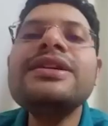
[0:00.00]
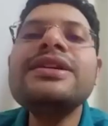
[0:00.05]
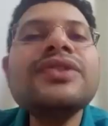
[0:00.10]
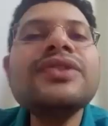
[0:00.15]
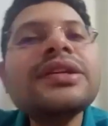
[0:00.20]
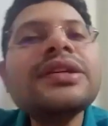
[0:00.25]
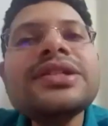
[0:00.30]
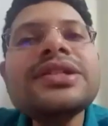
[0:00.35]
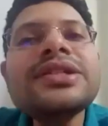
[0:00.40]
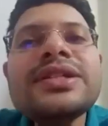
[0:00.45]

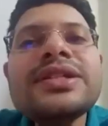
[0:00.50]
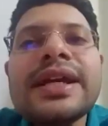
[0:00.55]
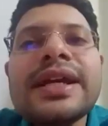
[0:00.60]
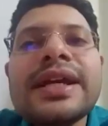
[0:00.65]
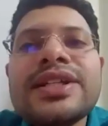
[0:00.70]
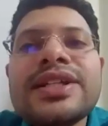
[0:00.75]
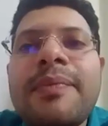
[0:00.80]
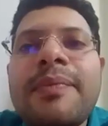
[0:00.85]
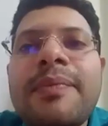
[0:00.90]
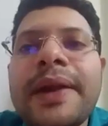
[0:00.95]
strategies
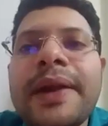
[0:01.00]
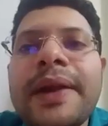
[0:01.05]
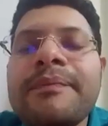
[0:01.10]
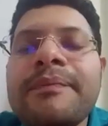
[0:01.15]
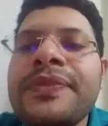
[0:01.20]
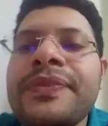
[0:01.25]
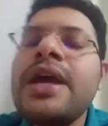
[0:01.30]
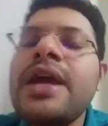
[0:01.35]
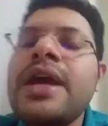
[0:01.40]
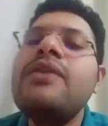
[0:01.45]
like Japan.
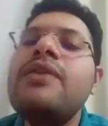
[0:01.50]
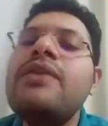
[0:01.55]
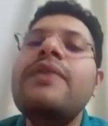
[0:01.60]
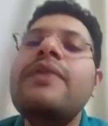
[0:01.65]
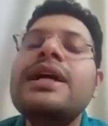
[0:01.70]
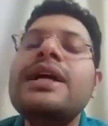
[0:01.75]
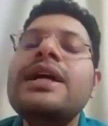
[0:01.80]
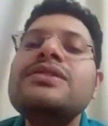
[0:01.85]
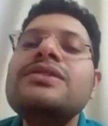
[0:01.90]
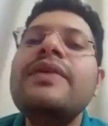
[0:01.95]

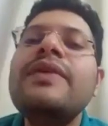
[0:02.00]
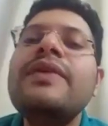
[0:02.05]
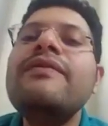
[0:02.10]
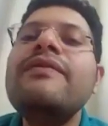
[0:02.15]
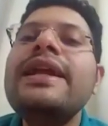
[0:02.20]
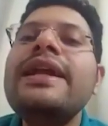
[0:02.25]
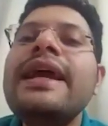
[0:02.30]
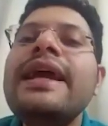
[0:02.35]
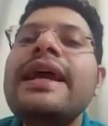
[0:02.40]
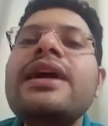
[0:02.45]
Whereas when
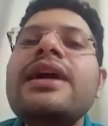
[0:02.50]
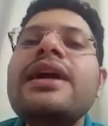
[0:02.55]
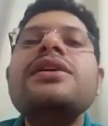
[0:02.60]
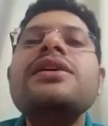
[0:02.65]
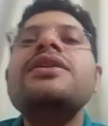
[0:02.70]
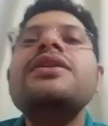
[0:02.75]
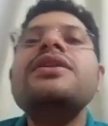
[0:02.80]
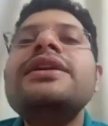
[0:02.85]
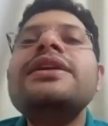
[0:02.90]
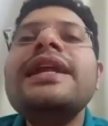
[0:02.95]
we take a
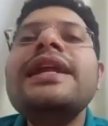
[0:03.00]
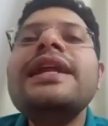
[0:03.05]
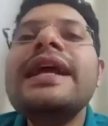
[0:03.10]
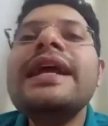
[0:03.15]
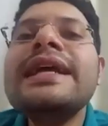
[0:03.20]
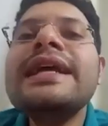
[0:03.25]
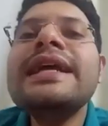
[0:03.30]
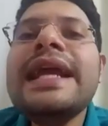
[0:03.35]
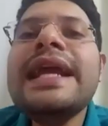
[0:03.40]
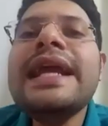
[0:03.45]
country
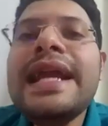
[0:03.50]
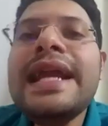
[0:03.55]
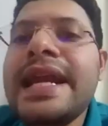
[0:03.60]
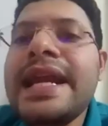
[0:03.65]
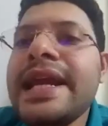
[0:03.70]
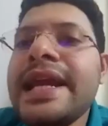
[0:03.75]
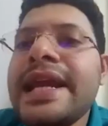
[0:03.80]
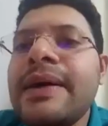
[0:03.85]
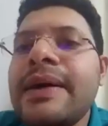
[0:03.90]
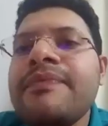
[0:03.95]
like
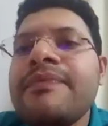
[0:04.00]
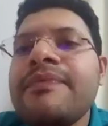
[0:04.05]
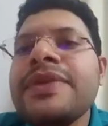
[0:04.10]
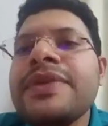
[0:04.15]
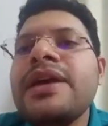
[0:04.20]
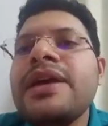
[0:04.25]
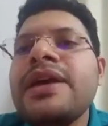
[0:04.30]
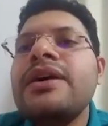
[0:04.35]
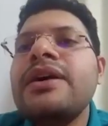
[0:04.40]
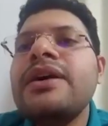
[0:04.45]
India,
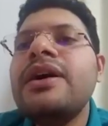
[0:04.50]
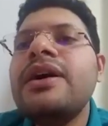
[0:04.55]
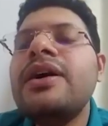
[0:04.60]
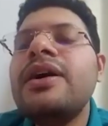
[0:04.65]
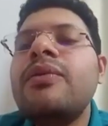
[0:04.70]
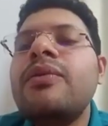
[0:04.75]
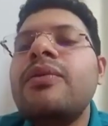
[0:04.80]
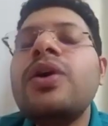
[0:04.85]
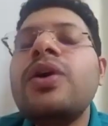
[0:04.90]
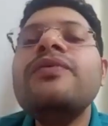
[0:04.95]

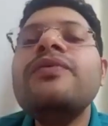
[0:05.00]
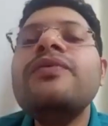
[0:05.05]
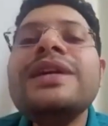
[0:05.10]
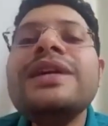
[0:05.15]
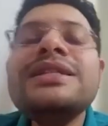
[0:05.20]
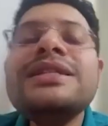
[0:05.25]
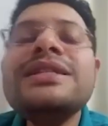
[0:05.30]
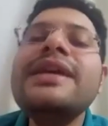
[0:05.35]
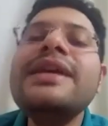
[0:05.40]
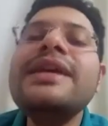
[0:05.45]
what
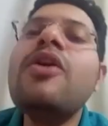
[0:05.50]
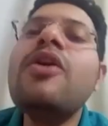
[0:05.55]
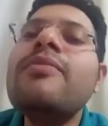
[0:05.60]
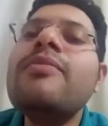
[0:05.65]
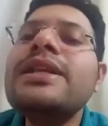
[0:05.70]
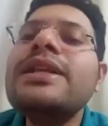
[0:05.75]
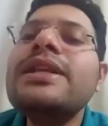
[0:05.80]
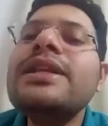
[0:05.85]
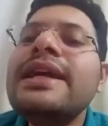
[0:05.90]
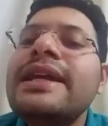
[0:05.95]
we see
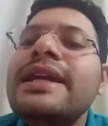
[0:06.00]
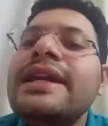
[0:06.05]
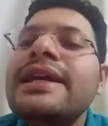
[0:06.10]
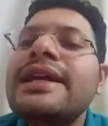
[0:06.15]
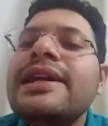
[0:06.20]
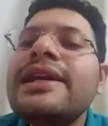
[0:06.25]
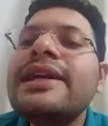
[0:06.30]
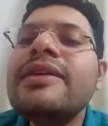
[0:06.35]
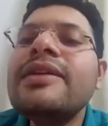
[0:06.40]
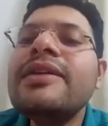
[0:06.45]
commonly in
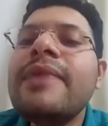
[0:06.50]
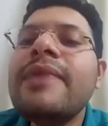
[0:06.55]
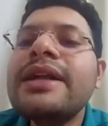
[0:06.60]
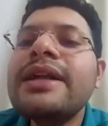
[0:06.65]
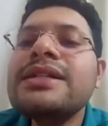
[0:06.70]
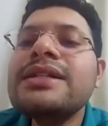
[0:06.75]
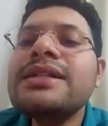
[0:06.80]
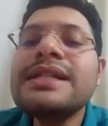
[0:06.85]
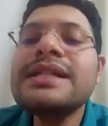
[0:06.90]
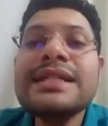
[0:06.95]
clinical
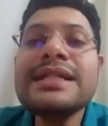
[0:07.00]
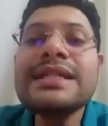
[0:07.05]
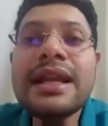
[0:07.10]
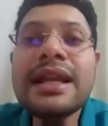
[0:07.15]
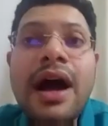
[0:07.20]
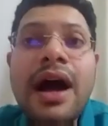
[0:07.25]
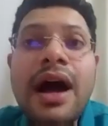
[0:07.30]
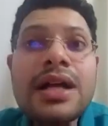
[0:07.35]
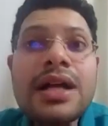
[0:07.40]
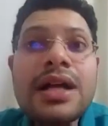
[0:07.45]
practice is the
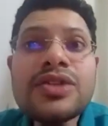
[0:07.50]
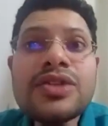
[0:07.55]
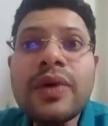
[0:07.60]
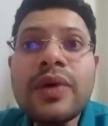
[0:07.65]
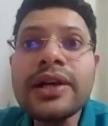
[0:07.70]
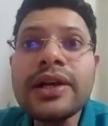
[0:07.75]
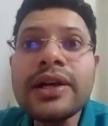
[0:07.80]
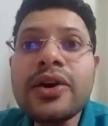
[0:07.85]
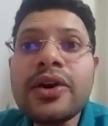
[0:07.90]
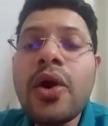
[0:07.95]
last
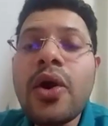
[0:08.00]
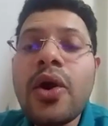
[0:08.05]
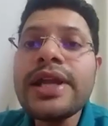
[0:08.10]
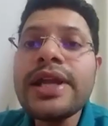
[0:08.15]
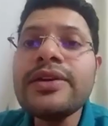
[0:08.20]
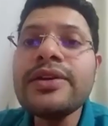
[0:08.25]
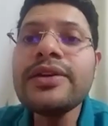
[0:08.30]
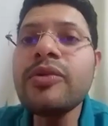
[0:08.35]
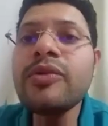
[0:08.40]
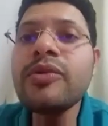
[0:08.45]
one,
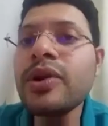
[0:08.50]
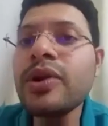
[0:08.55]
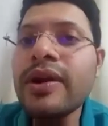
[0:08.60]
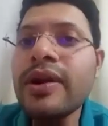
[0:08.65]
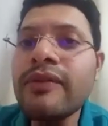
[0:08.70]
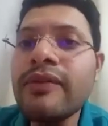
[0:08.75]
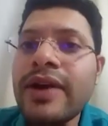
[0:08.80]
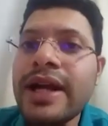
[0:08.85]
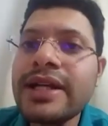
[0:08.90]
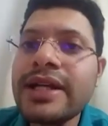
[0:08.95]
chronic
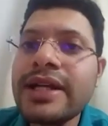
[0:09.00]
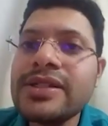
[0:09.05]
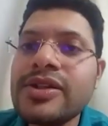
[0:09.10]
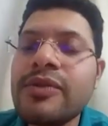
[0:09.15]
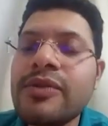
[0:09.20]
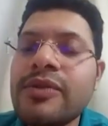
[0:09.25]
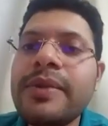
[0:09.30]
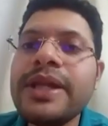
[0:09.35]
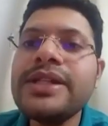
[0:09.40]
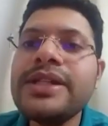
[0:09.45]
glomerulonephritis.
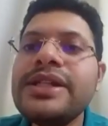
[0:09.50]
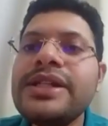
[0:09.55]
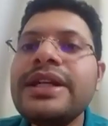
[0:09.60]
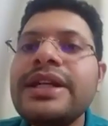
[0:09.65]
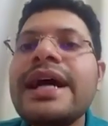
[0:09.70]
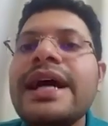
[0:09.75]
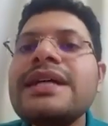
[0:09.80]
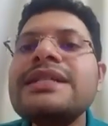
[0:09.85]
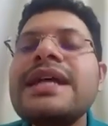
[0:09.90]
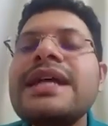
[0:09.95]
Your
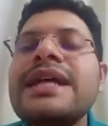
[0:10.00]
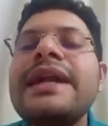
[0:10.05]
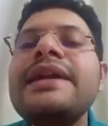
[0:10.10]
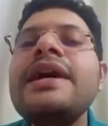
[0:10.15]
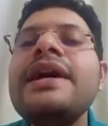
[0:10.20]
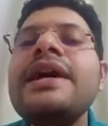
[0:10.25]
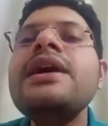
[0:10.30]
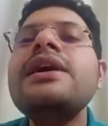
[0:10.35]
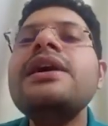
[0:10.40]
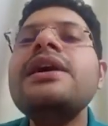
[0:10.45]
patient has
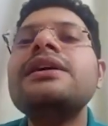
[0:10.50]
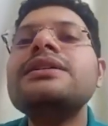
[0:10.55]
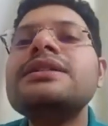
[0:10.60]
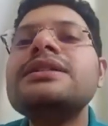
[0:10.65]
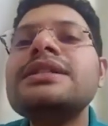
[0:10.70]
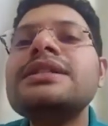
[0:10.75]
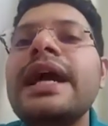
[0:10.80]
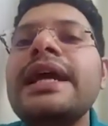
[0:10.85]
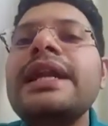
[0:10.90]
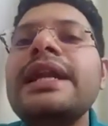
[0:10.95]
had a
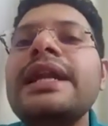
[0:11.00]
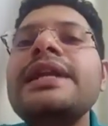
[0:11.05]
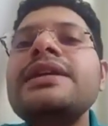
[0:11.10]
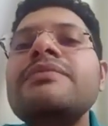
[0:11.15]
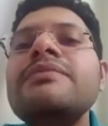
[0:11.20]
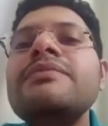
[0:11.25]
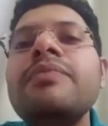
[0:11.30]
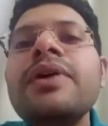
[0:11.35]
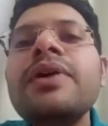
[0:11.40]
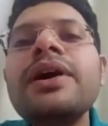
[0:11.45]

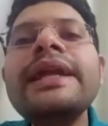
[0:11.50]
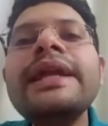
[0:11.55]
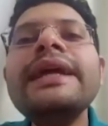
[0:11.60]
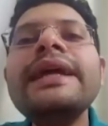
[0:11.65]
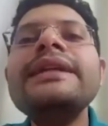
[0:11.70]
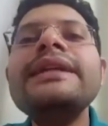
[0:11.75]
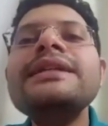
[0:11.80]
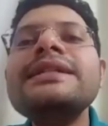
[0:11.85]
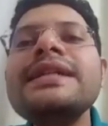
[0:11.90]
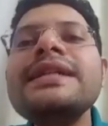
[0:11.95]
silent
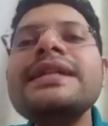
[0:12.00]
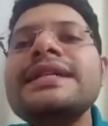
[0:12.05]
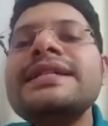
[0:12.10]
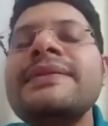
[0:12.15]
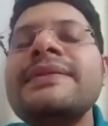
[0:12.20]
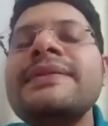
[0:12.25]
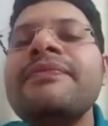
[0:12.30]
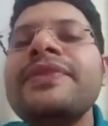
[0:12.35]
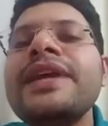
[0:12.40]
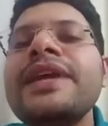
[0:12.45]
burning
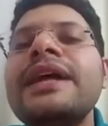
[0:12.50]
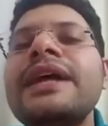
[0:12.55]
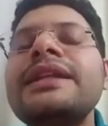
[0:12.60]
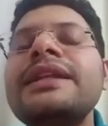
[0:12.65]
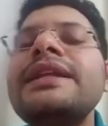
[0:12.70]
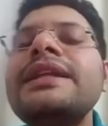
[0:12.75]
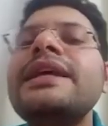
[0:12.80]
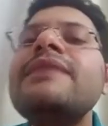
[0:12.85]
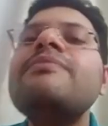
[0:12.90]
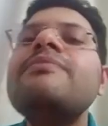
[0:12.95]
disease, and
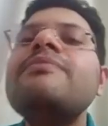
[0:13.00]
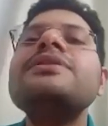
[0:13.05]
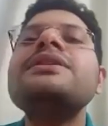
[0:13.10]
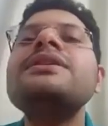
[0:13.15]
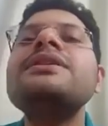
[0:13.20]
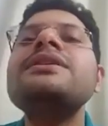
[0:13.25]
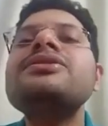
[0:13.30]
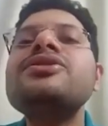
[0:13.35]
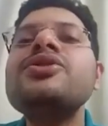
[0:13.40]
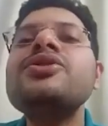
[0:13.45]
then he
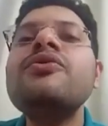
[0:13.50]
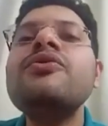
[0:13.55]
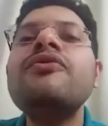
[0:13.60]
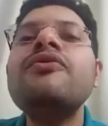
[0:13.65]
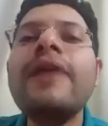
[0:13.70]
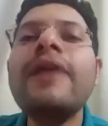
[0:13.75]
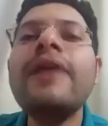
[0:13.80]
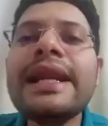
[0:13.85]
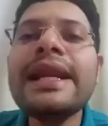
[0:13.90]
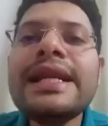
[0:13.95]
presents to you
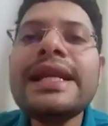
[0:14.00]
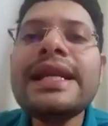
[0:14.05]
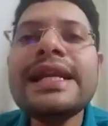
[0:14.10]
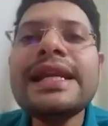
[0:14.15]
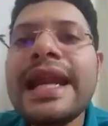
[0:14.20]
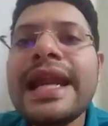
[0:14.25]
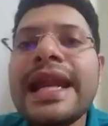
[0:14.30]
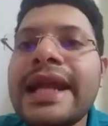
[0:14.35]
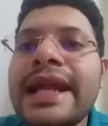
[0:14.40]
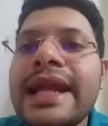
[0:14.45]

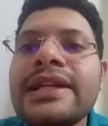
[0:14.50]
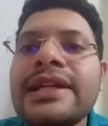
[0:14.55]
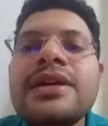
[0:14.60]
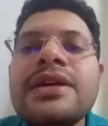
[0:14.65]
fairly late